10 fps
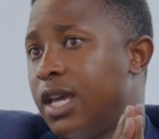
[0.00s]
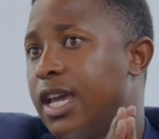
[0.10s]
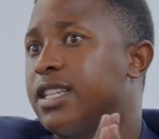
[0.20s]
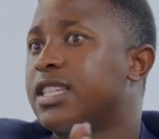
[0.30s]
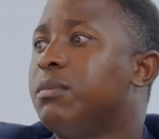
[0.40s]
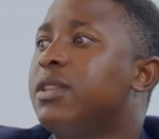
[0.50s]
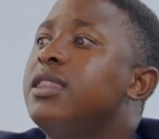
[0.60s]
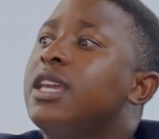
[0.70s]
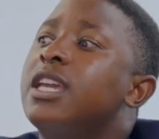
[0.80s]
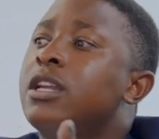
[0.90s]
and some
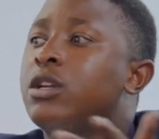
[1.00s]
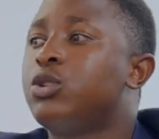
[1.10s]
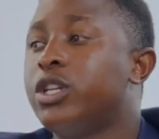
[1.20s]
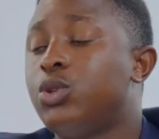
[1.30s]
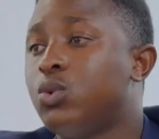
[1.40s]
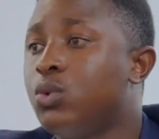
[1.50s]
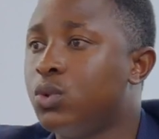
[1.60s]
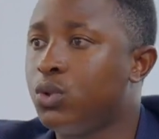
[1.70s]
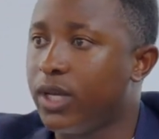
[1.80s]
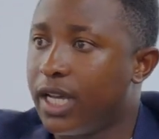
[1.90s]
that they can actually
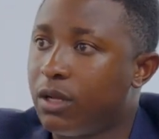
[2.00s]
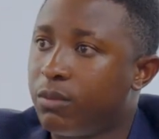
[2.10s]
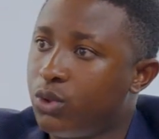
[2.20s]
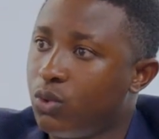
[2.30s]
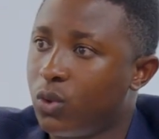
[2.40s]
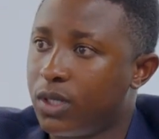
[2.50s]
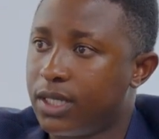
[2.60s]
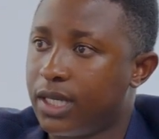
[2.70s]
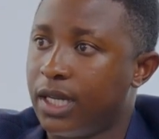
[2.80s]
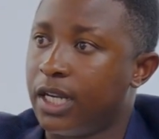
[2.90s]
do to help towards uh,